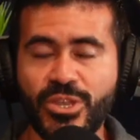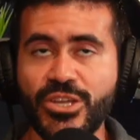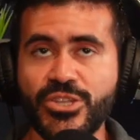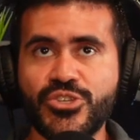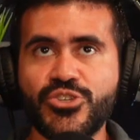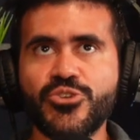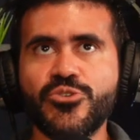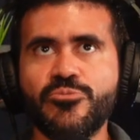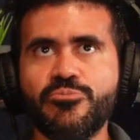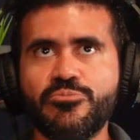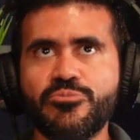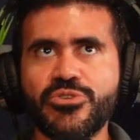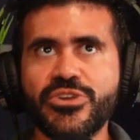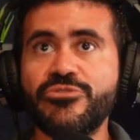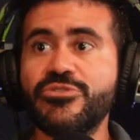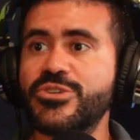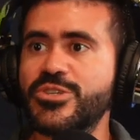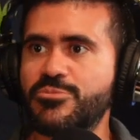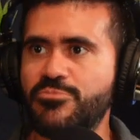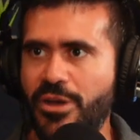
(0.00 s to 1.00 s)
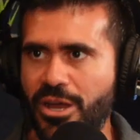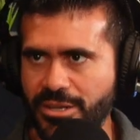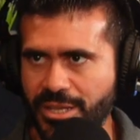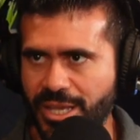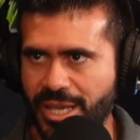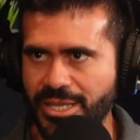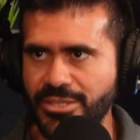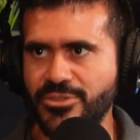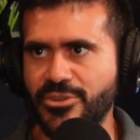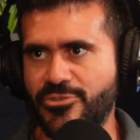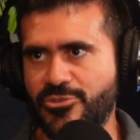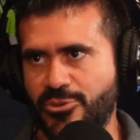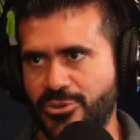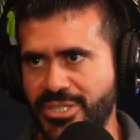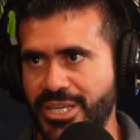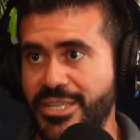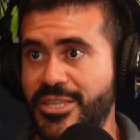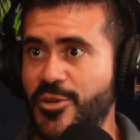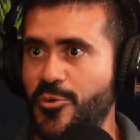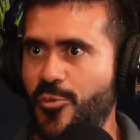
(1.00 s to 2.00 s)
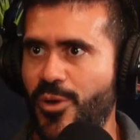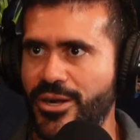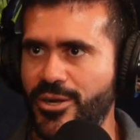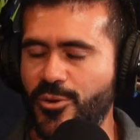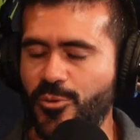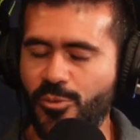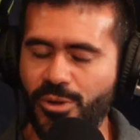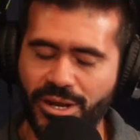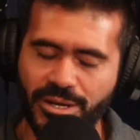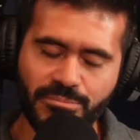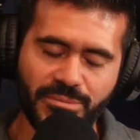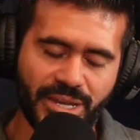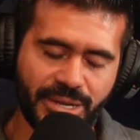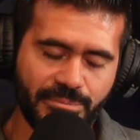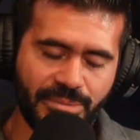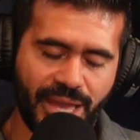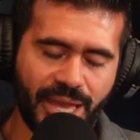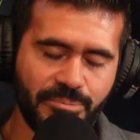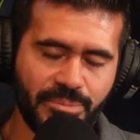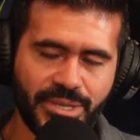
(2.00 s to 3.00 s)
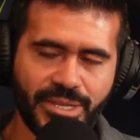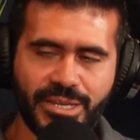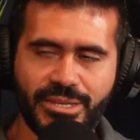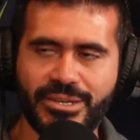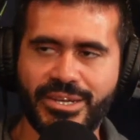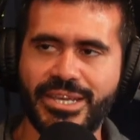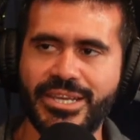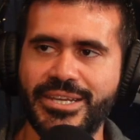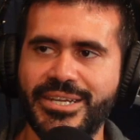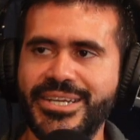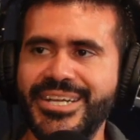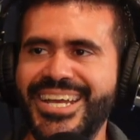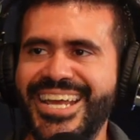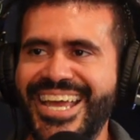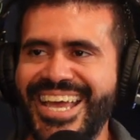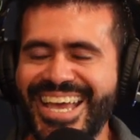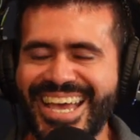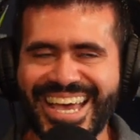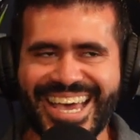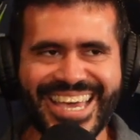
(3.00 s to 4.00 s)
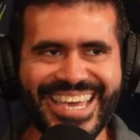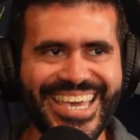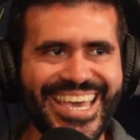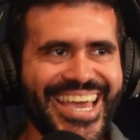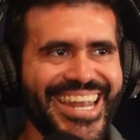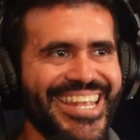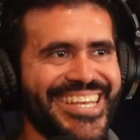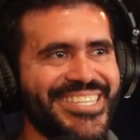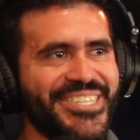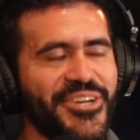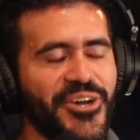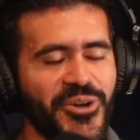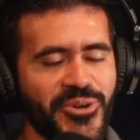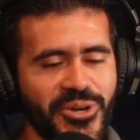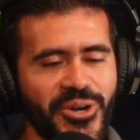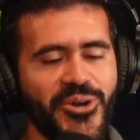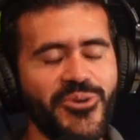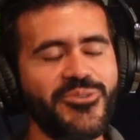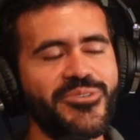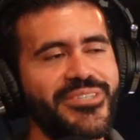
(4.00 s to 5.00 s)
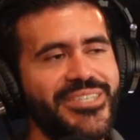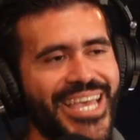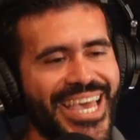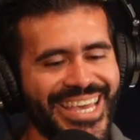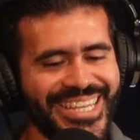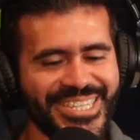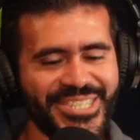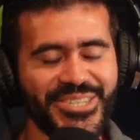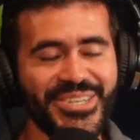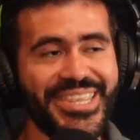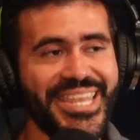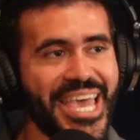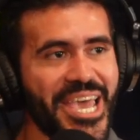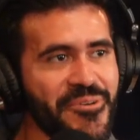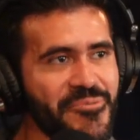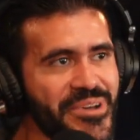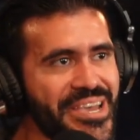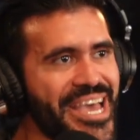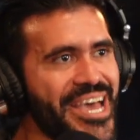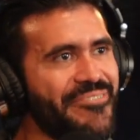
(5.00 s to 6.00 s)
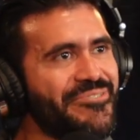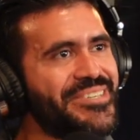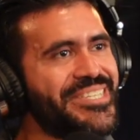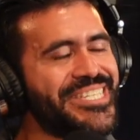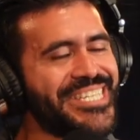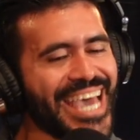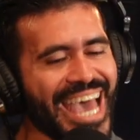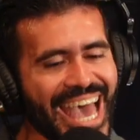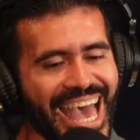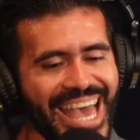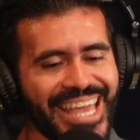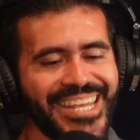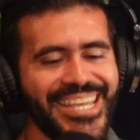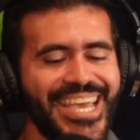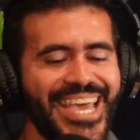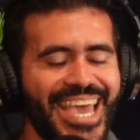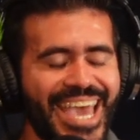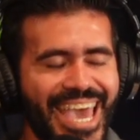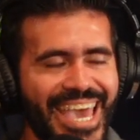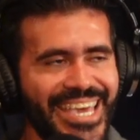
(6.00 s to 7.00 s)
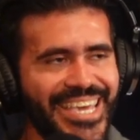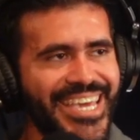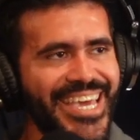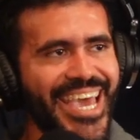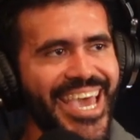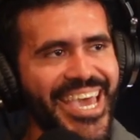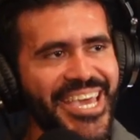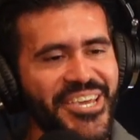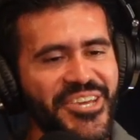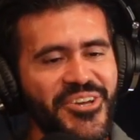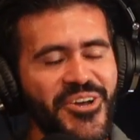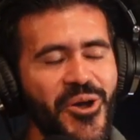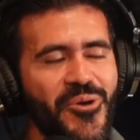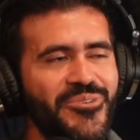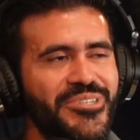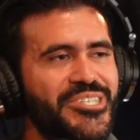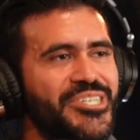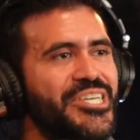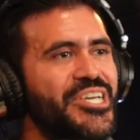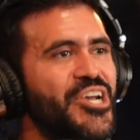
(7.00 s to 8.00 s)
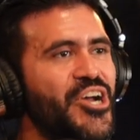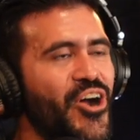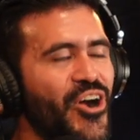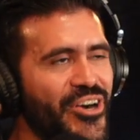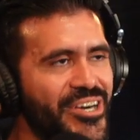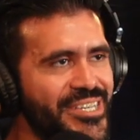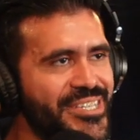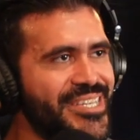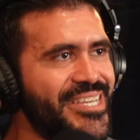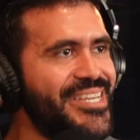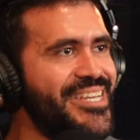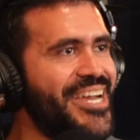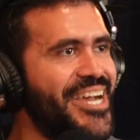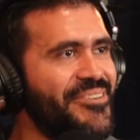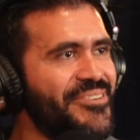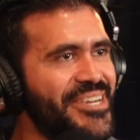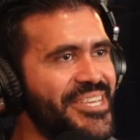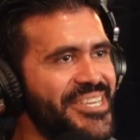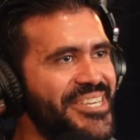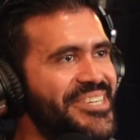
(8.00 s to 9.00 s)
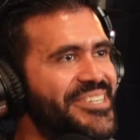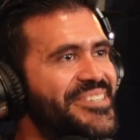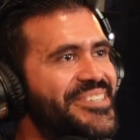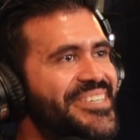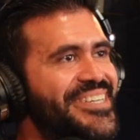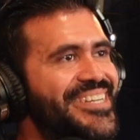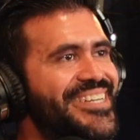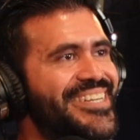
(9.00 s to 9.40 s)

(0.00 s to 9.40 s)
The 2 previous podcasts, of course, I did one-on-one, but I'm happy that you're here again as co-host. And today we have Chad, a.k.a. Coach Carson. How are you?